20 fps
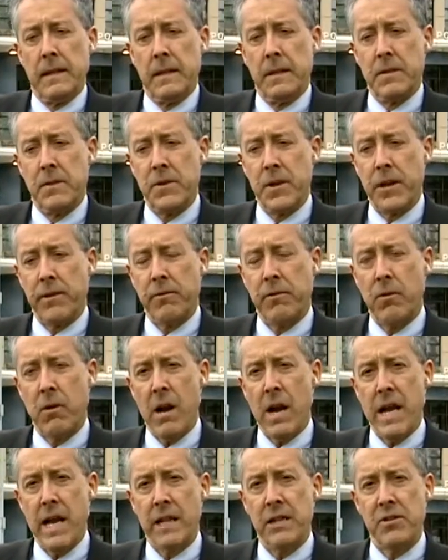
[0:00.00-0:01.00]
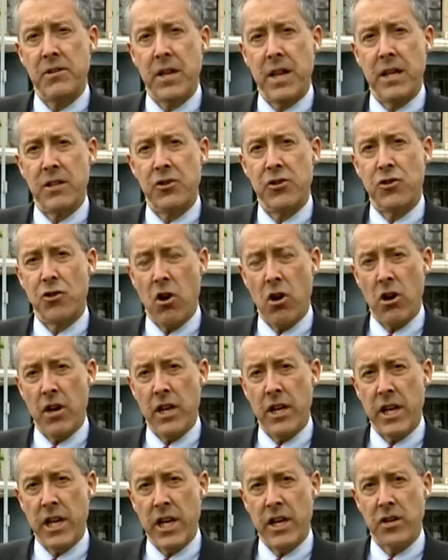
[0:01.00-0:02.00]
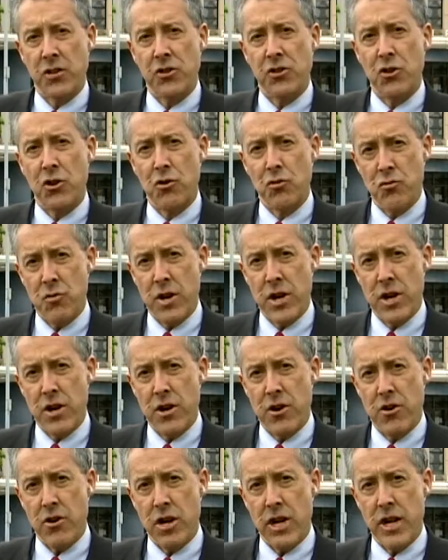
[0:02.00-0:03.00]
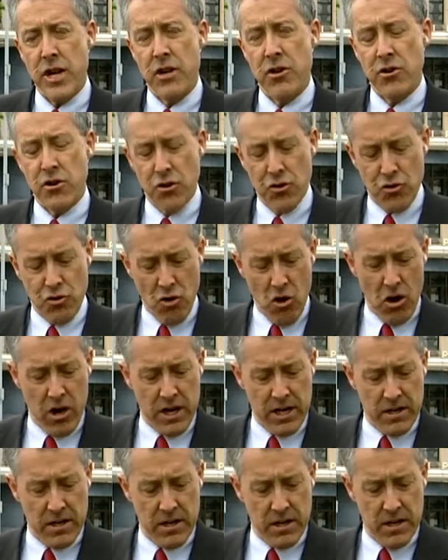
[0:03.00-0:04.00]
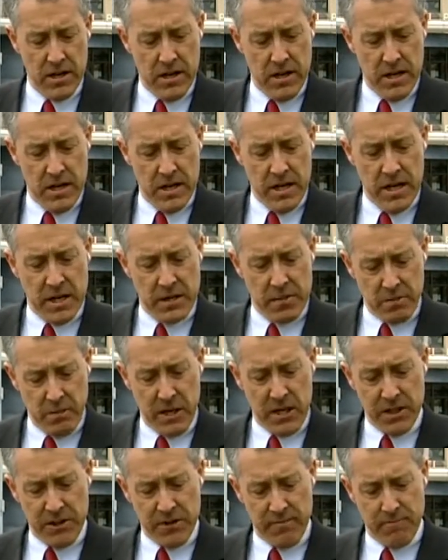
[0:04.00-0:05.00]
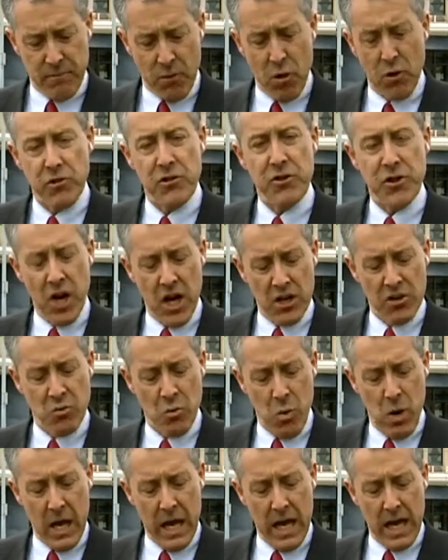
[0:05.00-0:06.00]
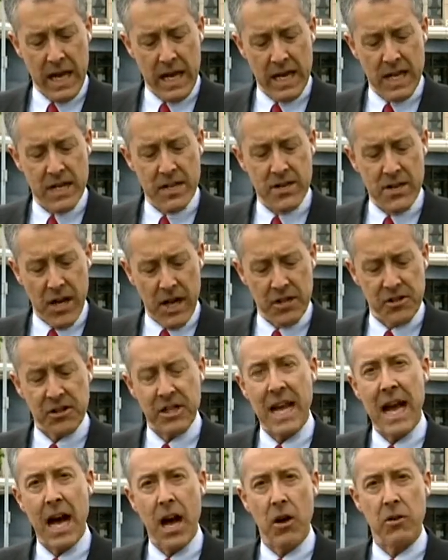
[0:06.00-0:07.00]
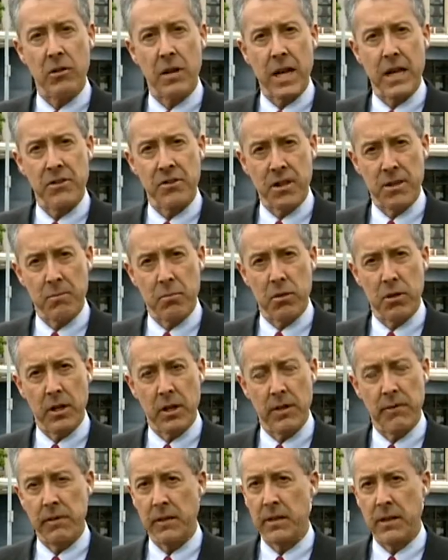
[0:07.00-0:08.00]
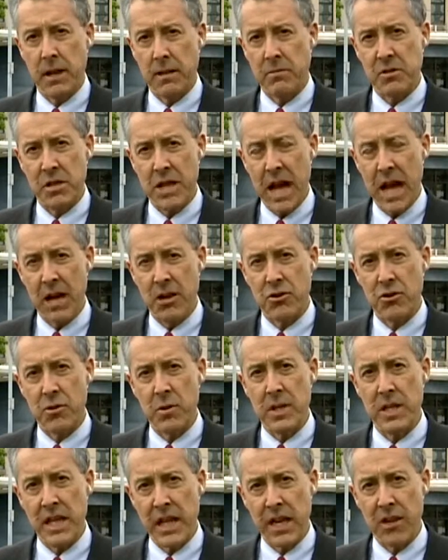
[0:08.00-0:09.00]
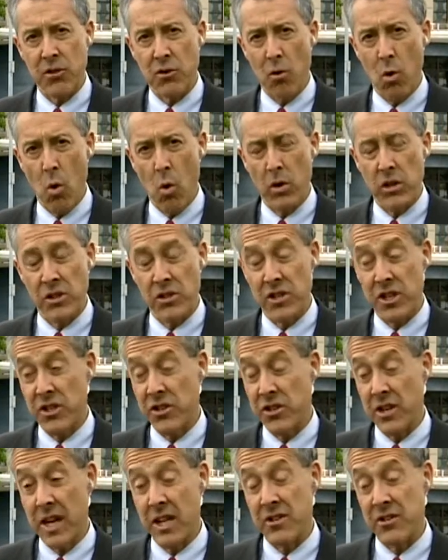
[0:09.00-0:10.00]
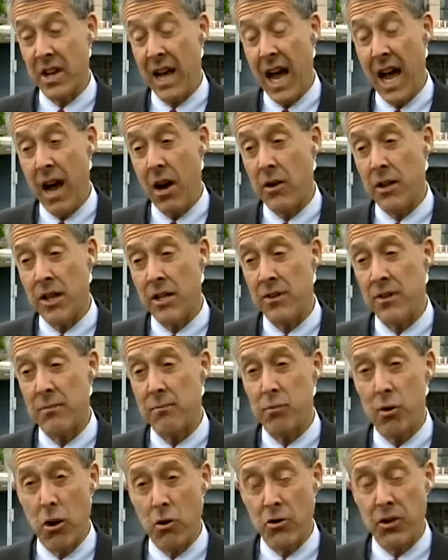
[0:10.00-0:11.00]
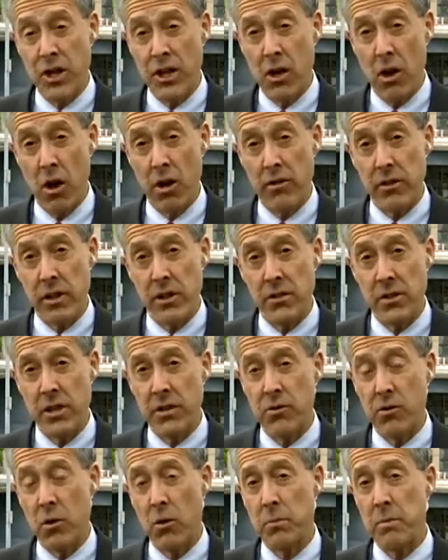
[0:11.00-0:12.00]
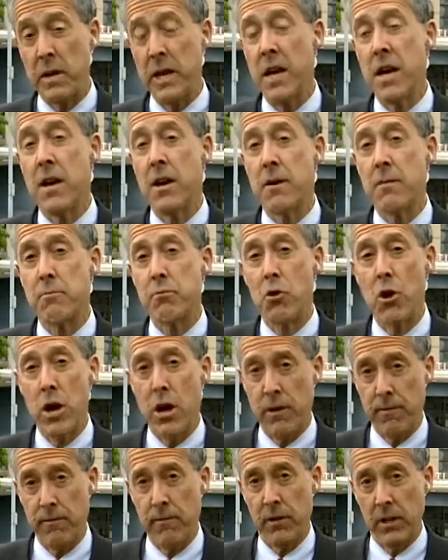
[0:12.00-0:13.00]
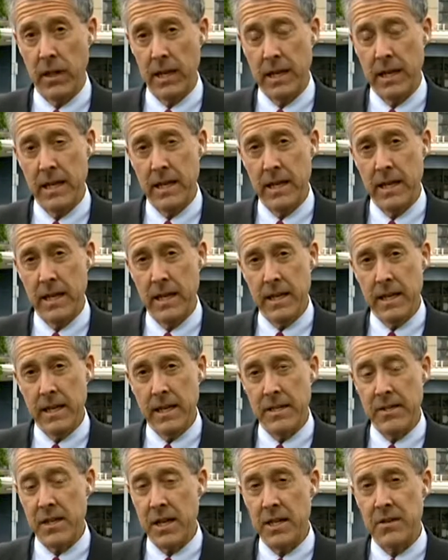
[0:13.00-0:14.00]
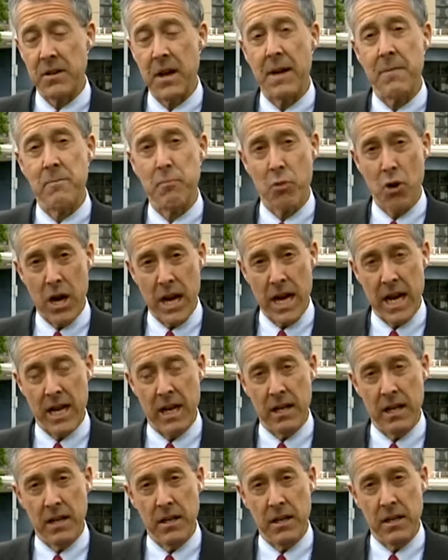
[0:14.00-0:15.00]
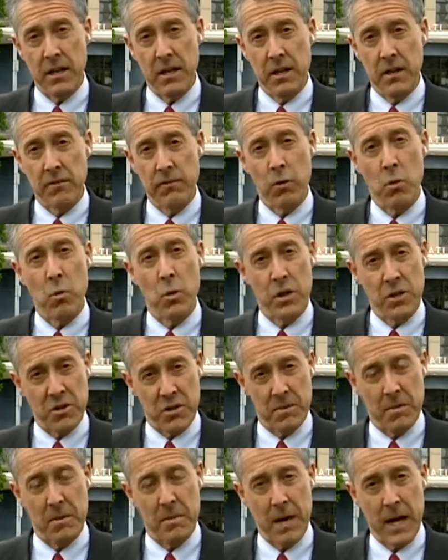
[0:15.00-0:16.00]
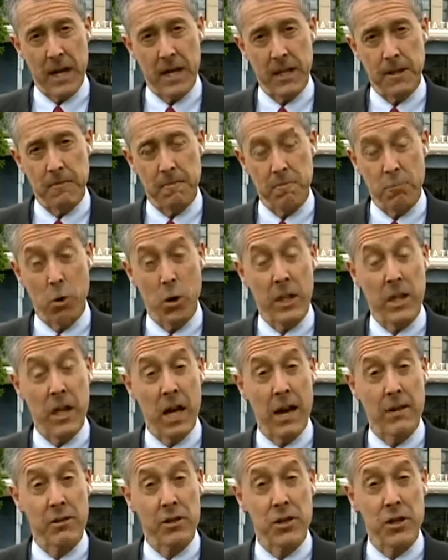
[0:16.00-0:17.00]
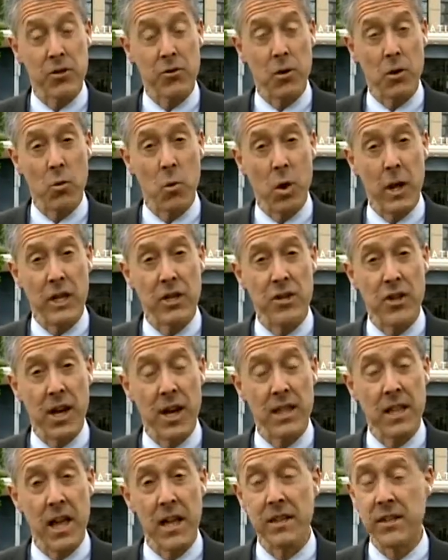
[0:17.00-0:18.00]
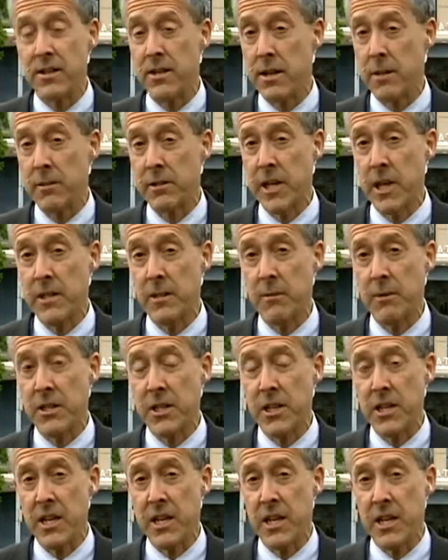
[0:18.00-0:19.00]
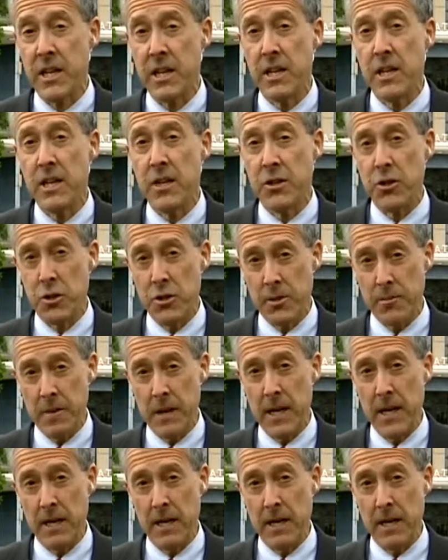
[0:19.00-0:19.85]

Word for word: Chief Craig says starting his career in Detroit, his place of birth does weigh, does count, as he put it, if it comes down to an either or decision. As to how he's approaching all this, he told me prayerfully. He says, I'm praying for wisdom about it. Reporting live at District 1, John London, WLWT News 5.